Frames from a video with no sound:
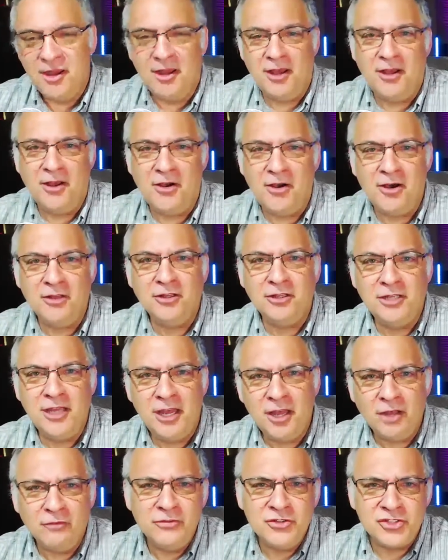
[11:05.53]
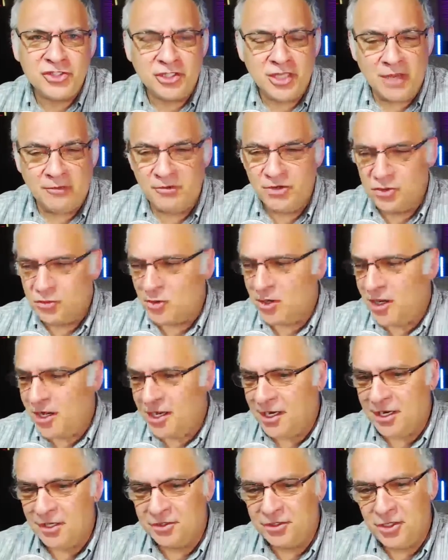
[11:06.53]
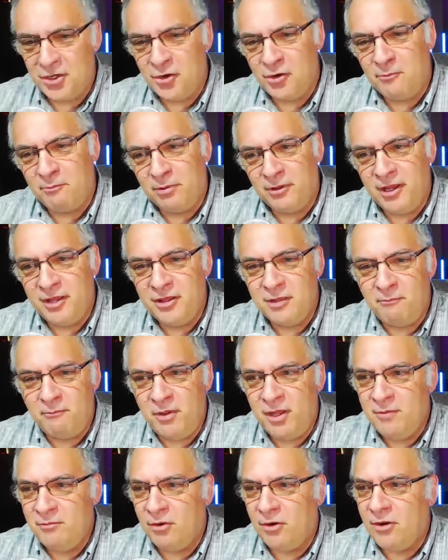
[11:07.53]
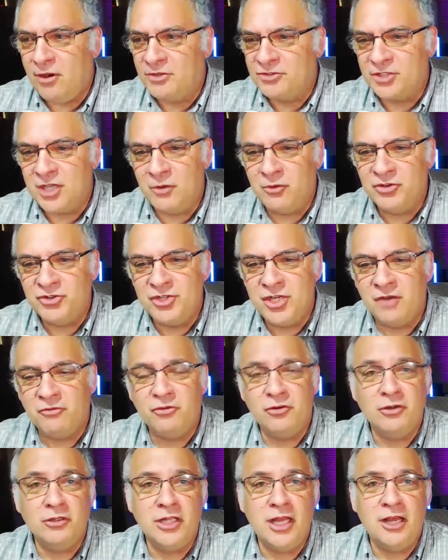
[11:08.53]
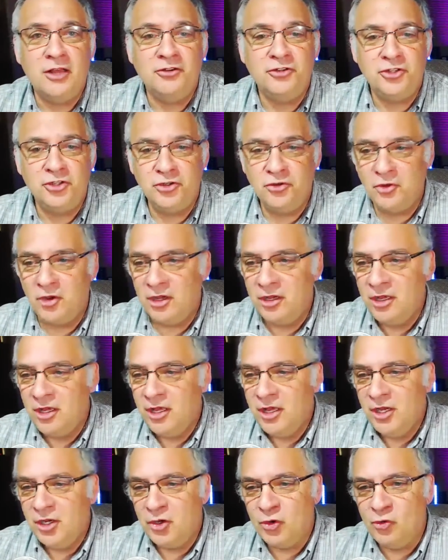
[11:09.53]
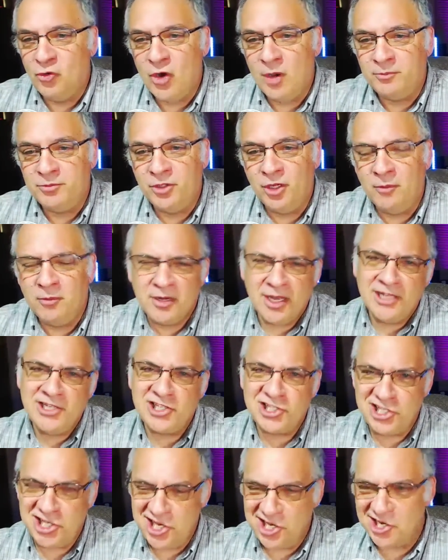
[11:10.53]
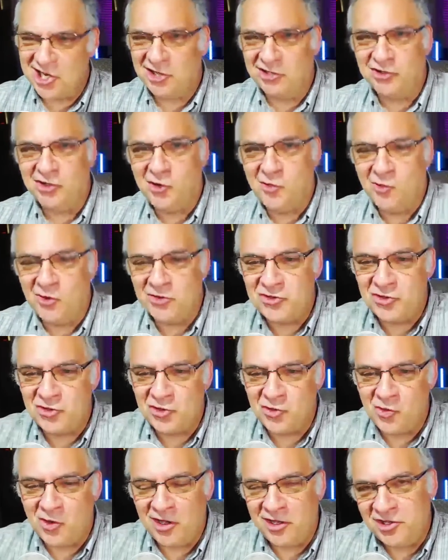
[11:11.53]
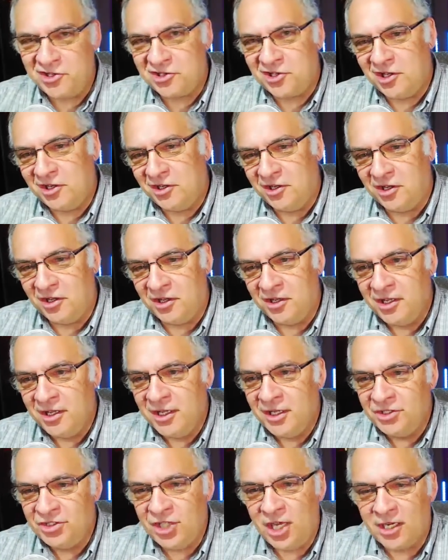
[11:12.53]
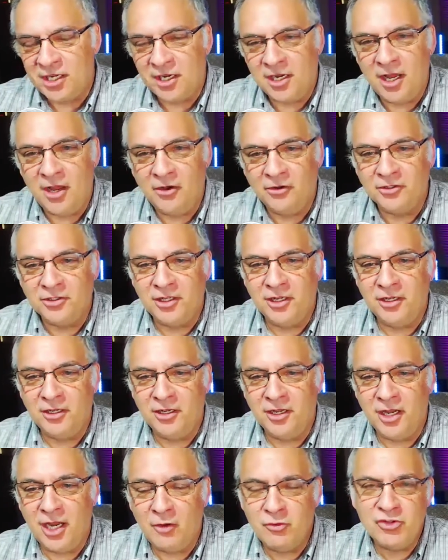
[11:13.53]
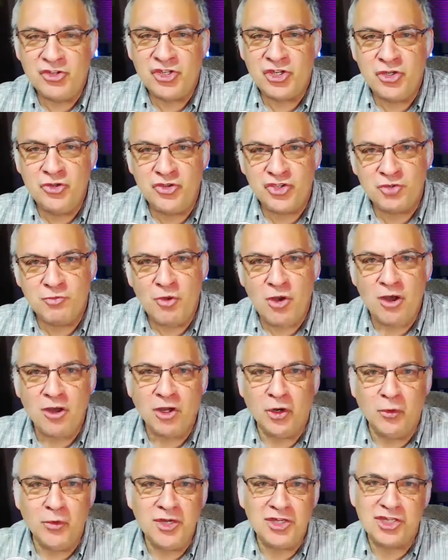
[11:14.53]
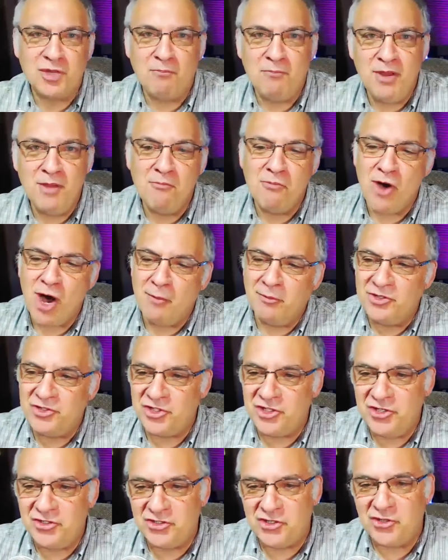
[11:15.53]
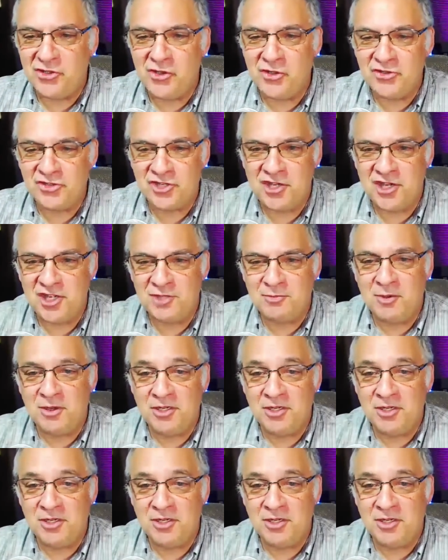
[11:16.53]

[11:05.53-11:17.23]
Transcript: All the Elvis lovers would hang out there and play the pinballs. I was never allowed to go up there, but I'd sneak out there once or twice and check it out. And I was too small to reach the pinball machines in those days.